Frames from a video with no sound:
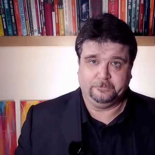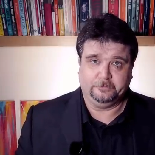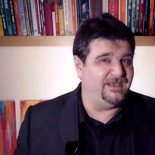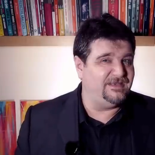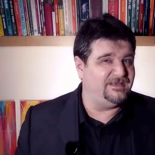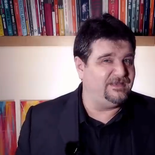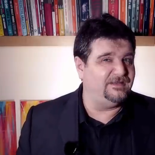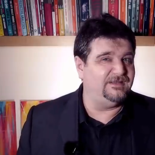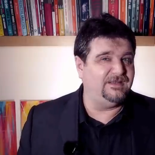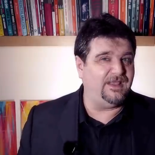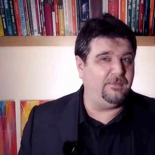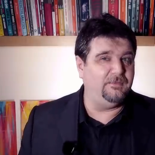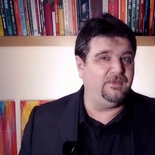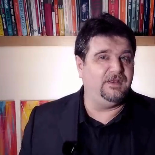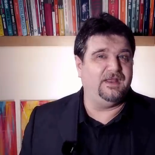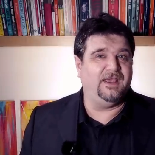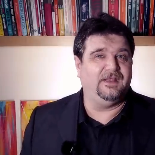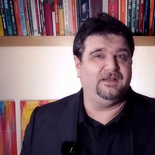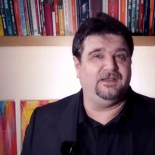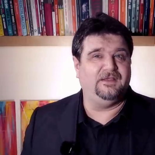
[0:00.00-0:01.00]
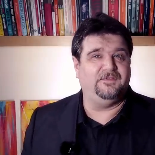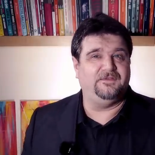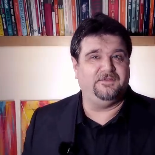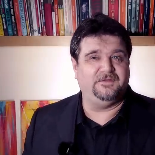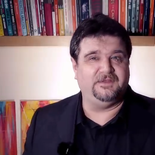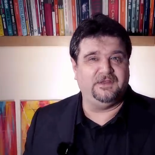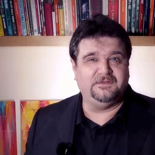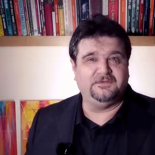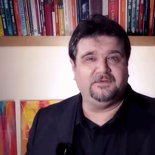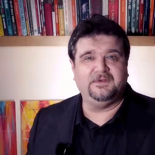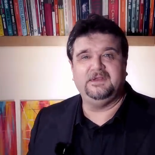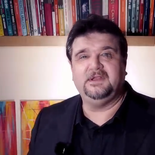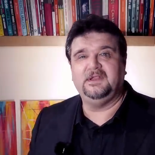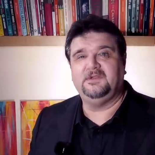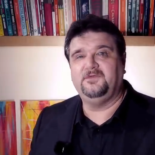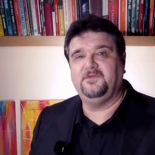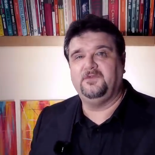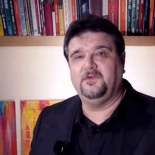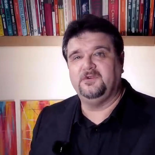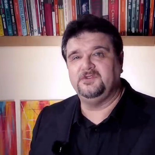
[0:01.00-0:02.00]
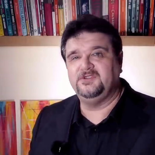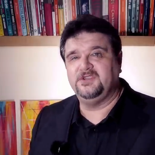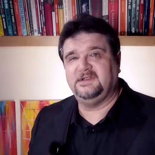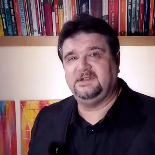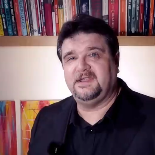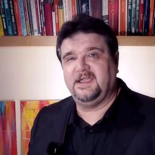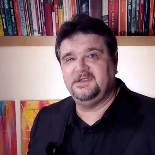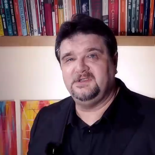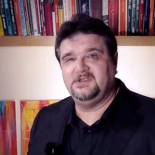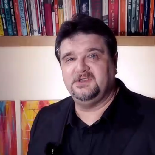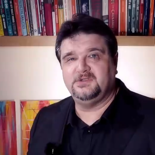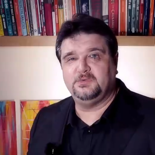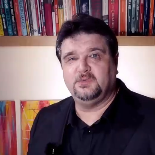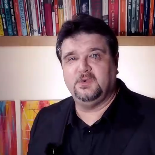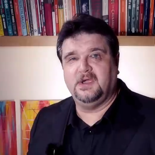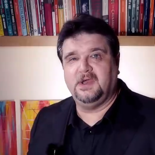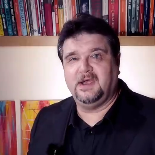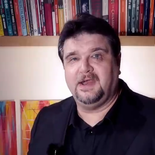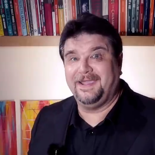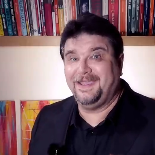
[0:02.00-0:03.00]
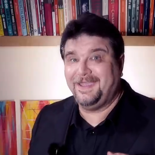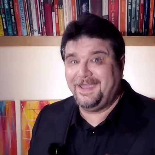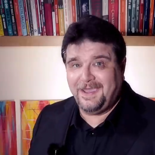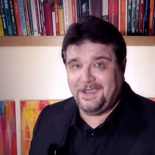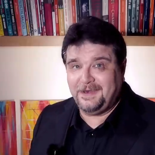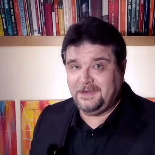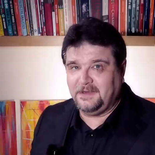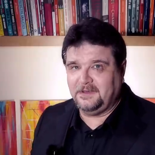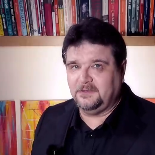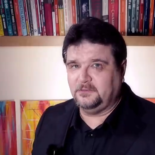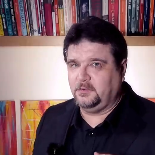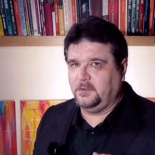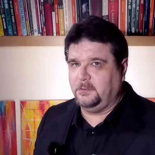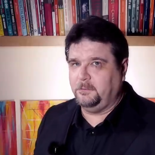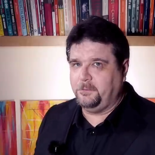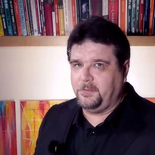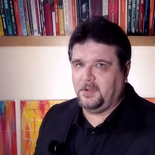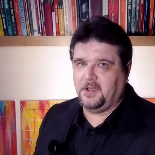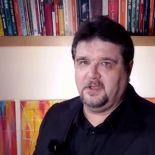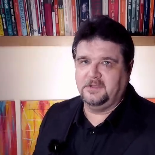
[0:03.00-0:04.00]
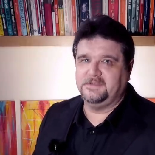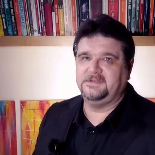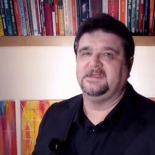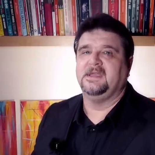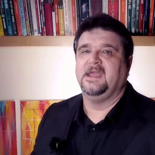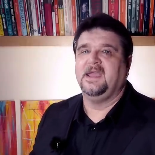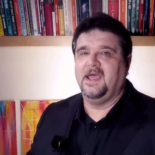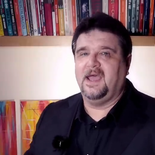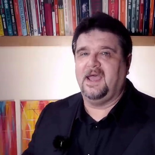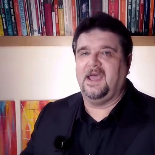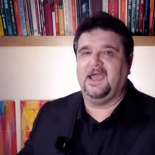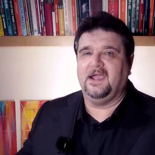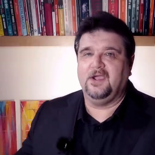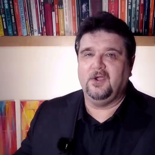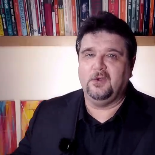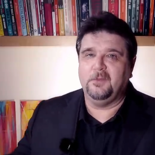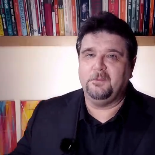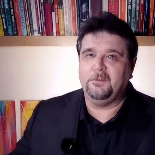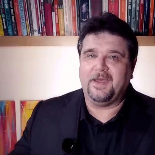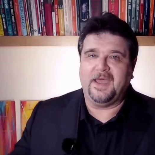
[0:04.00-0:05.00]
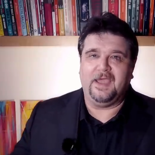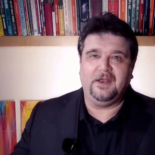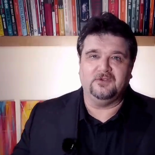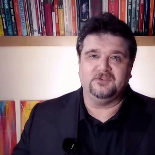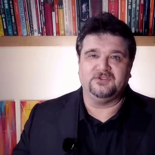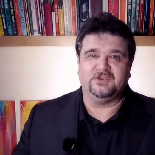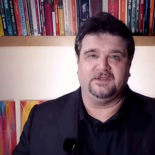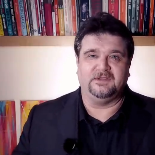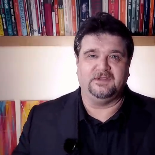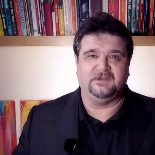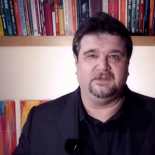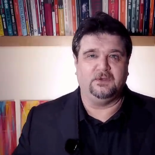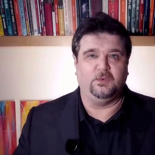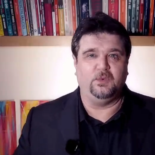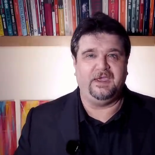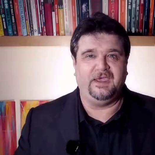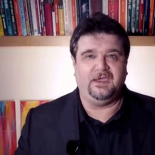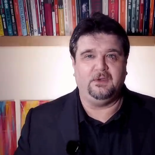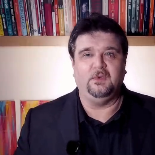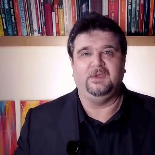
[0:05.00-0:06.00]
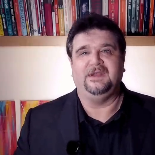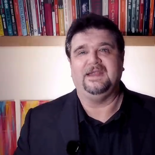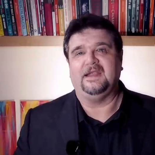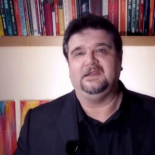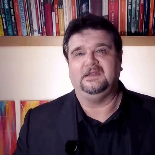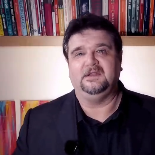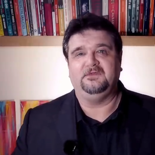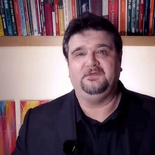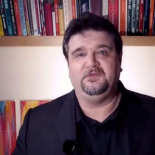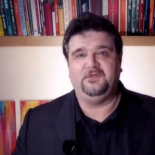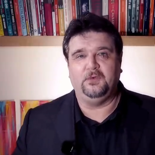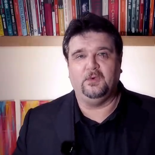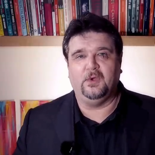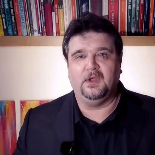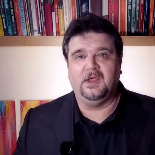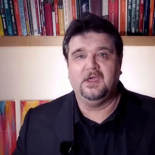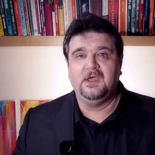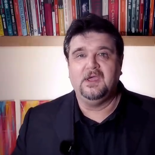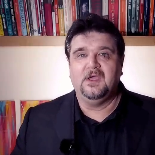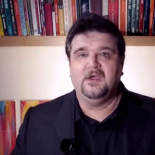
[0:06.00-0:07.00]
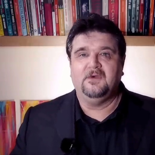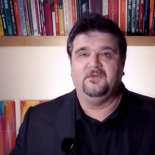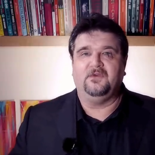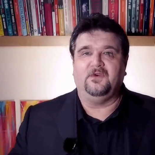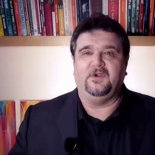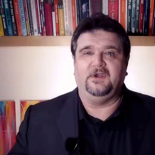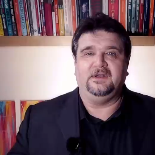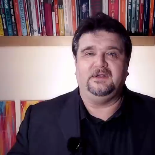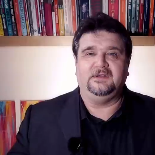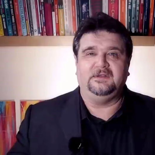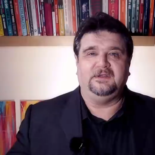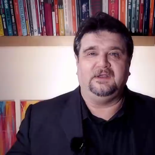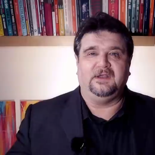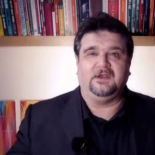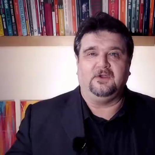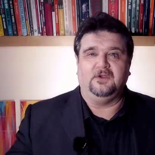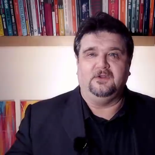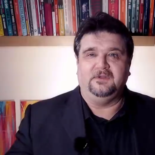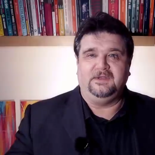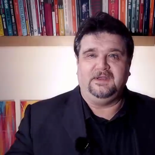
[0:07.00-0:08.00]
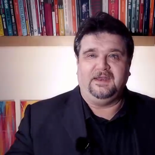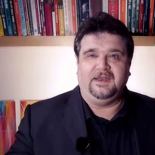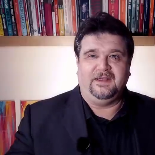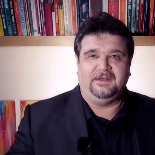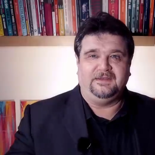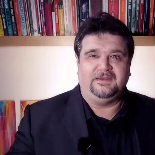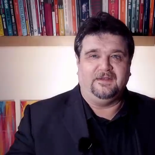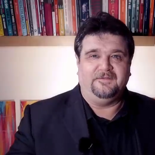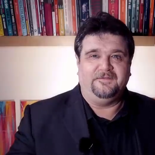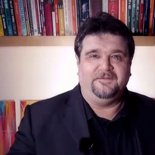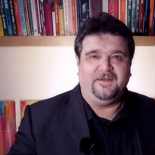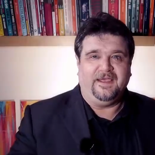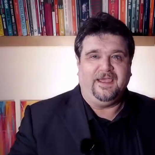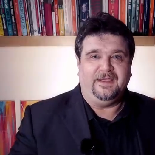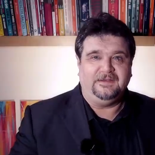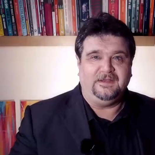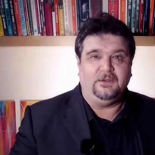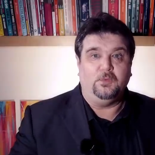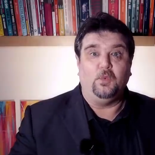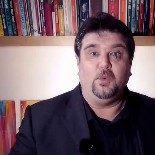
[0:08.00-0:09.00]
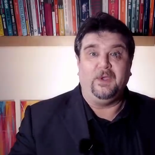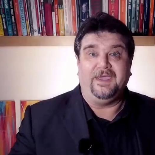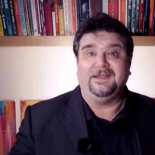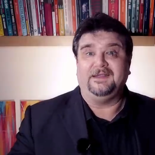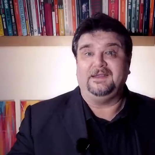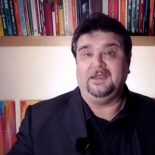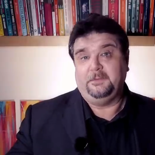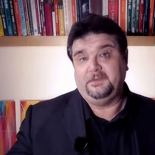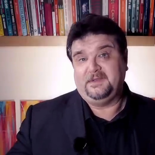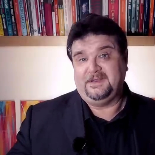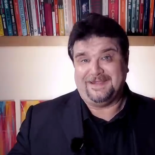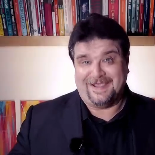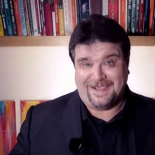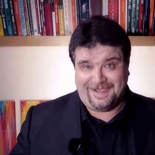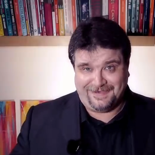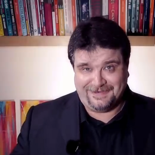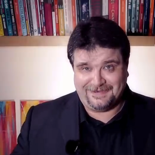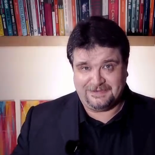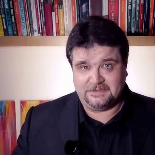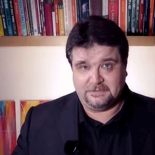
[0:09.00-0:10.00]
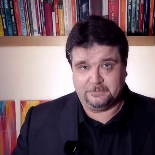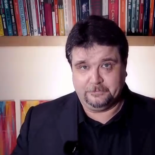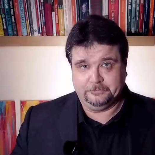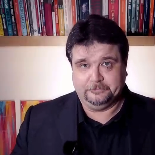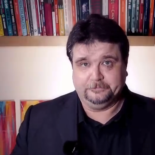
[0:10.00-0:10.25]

In September 1953, the four jet engines were again in twin pods, hung on pylons under the wing with added fuel for intercontinental flight in wingtip tanks.